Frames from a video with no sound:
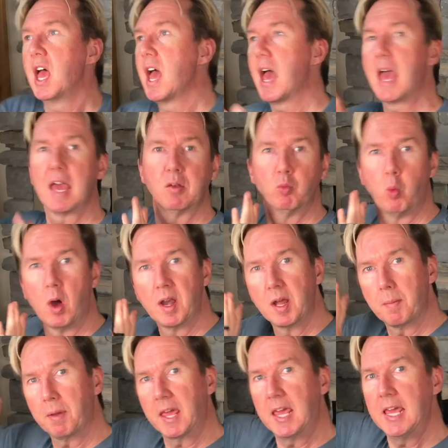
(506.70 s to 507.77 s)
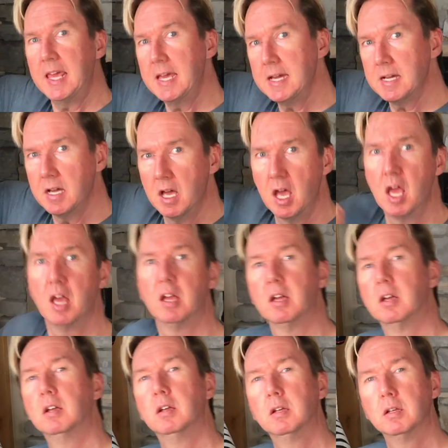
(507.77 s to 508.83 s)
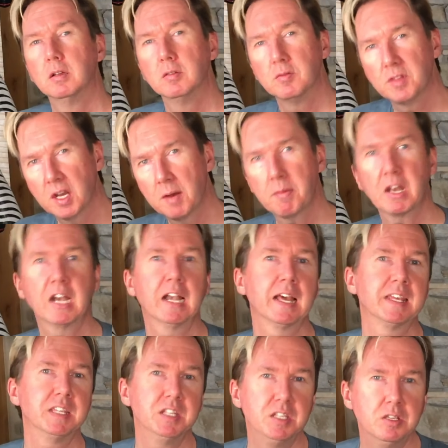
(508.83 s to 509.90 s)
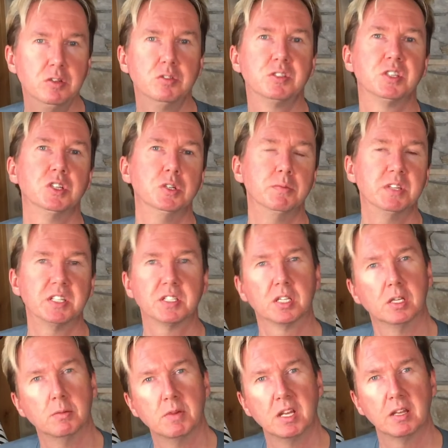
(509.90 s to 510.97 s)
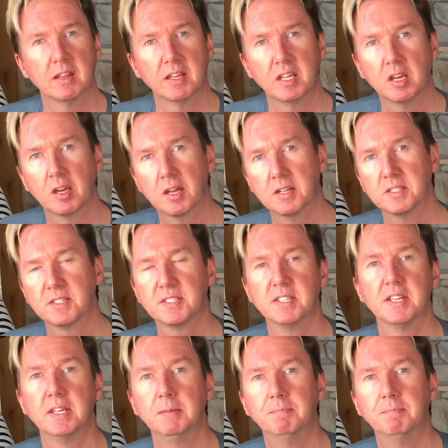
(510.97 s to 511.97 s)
and one up here that I'm going to let YouTube determine that you're going to see.